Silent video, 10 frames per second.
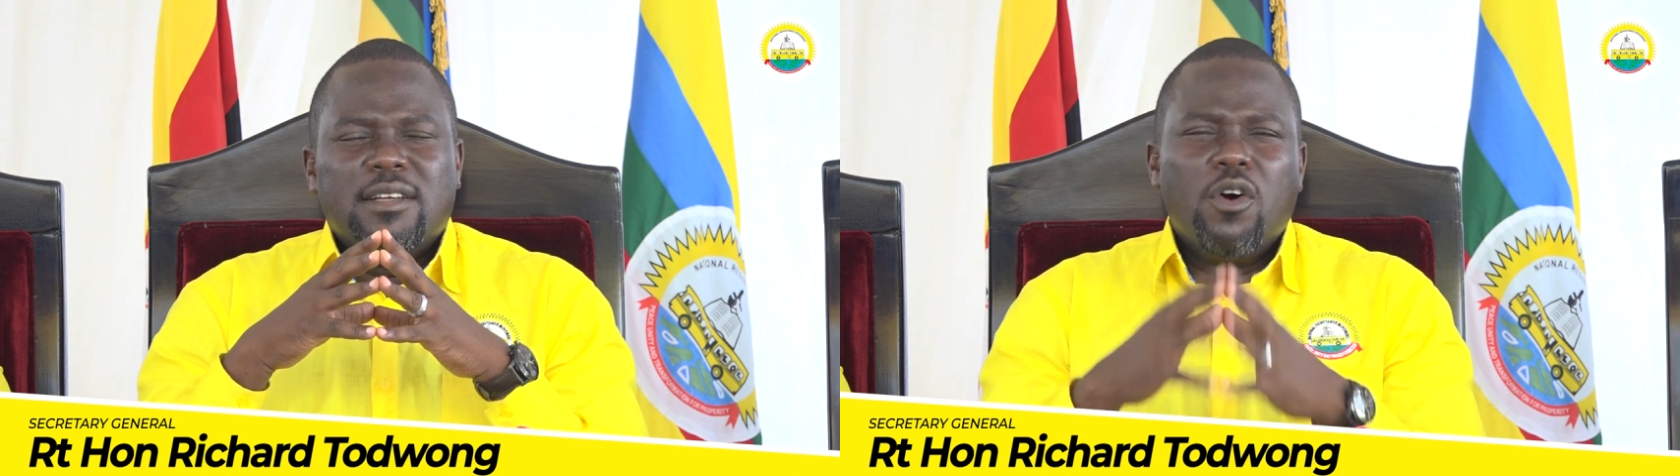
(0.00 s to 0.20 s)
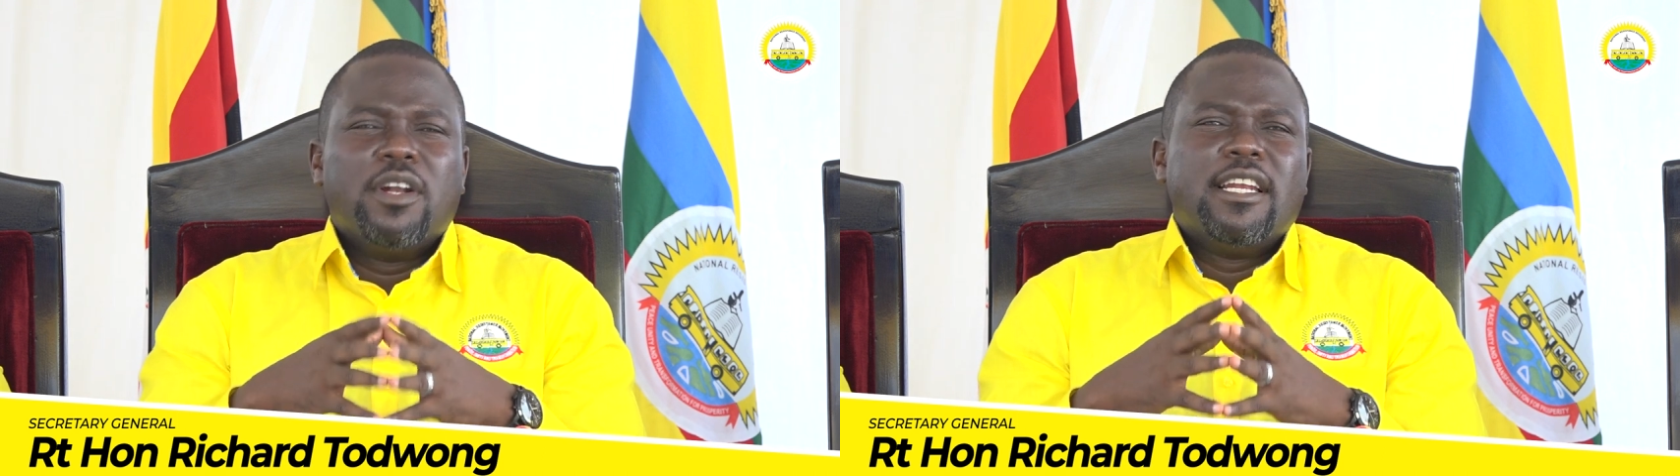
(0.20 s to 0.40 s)

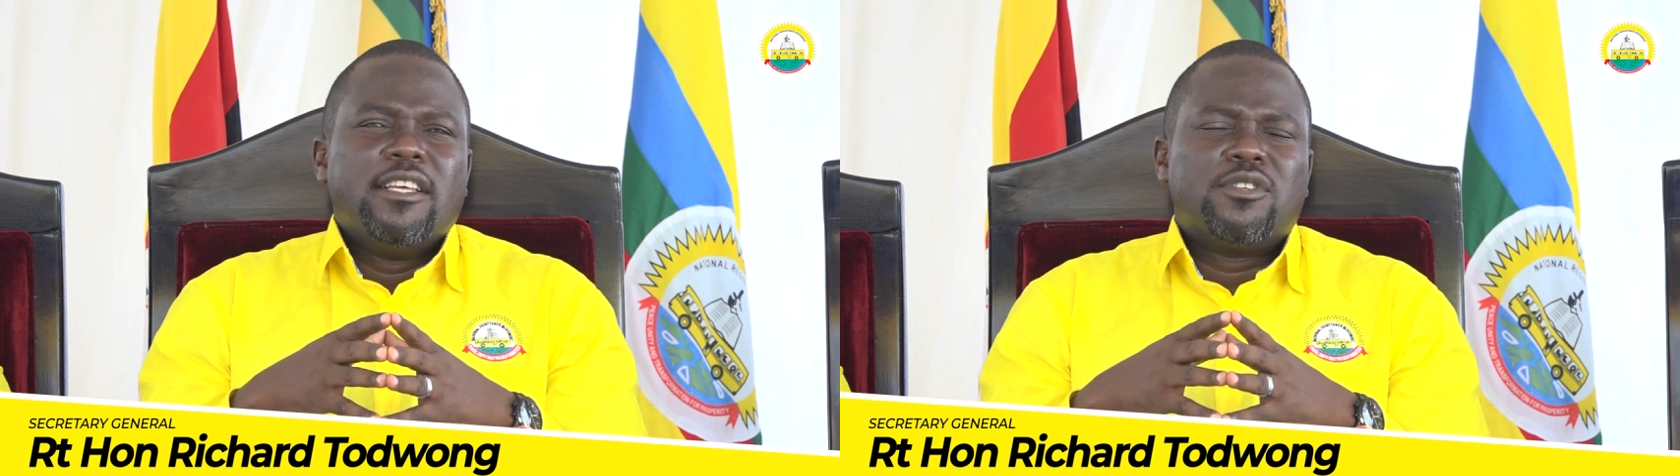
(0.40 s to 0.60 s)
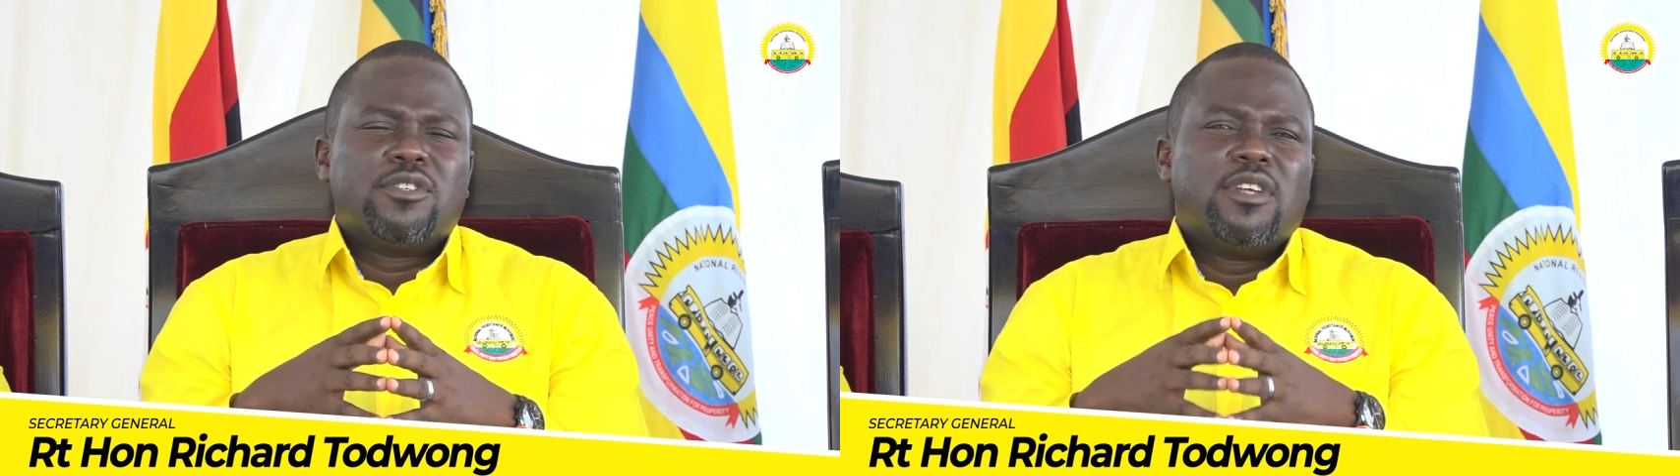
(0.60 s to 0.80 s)
all the
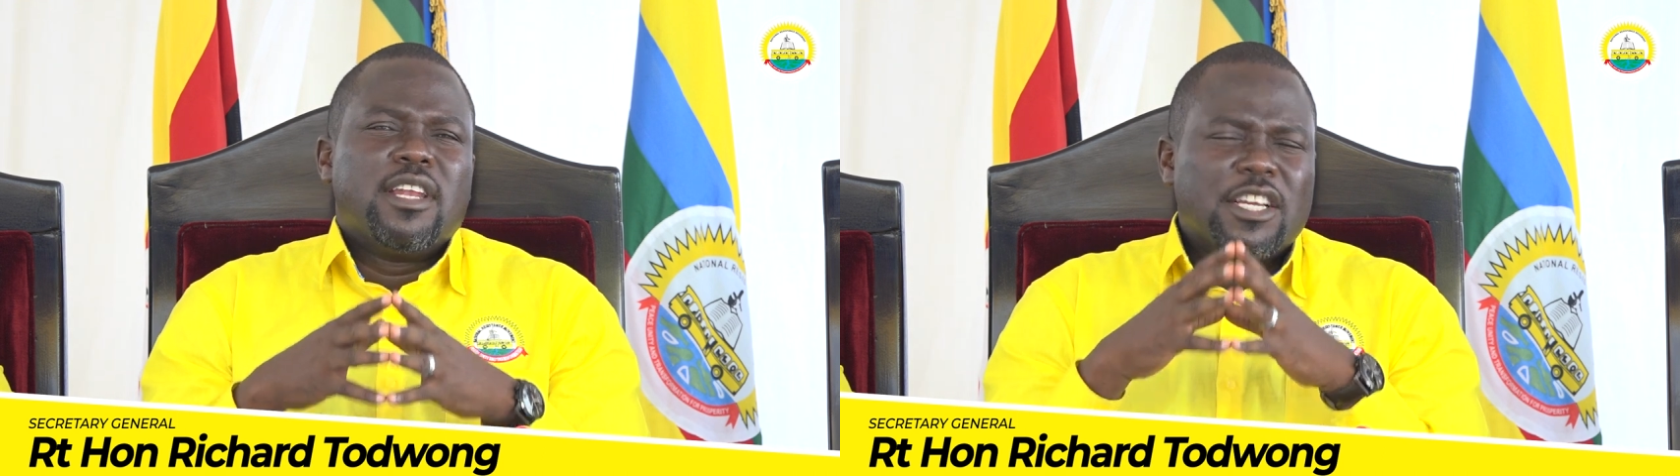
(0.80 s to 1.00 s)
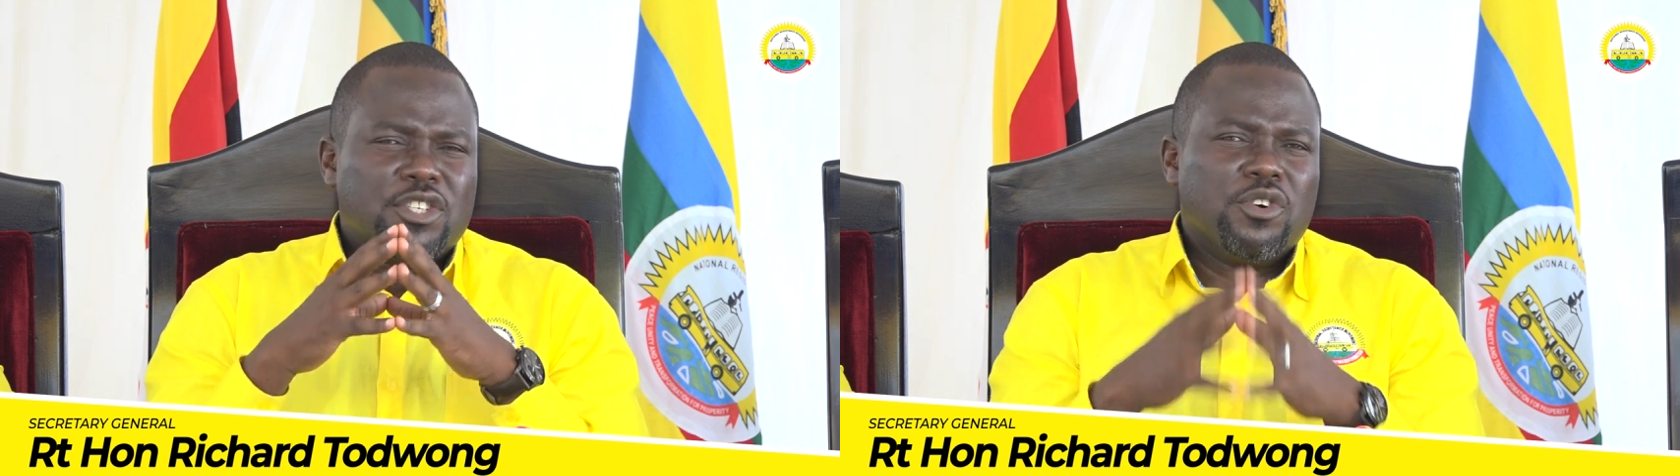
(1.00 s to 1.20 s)
districts to
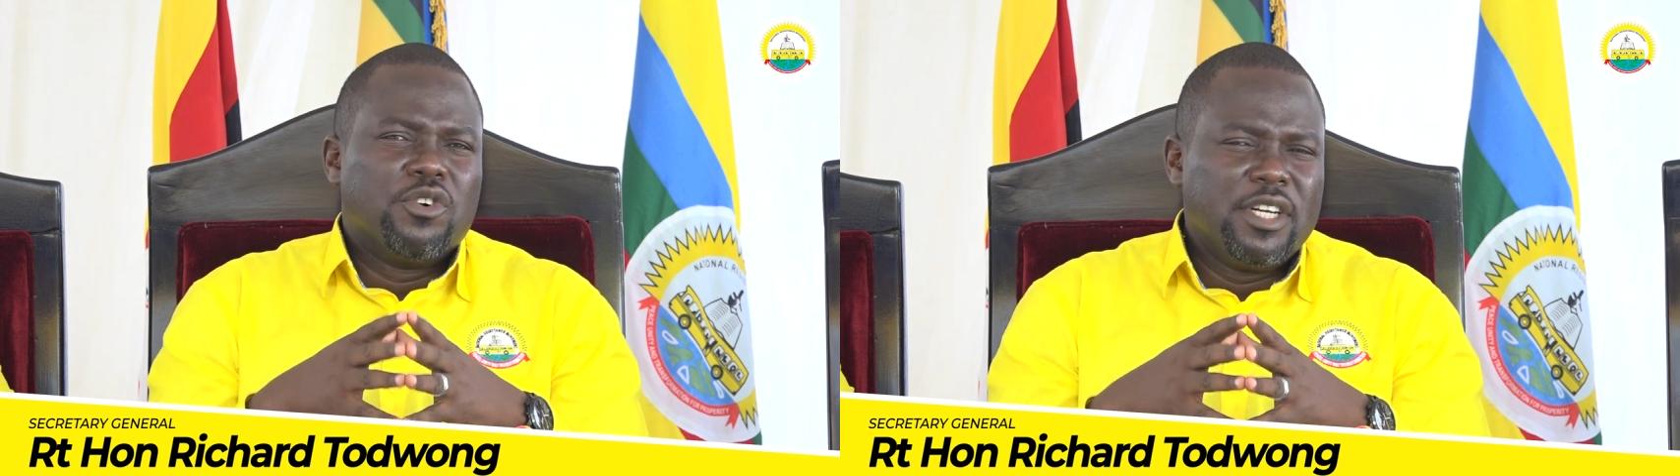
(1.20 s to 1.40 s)
the national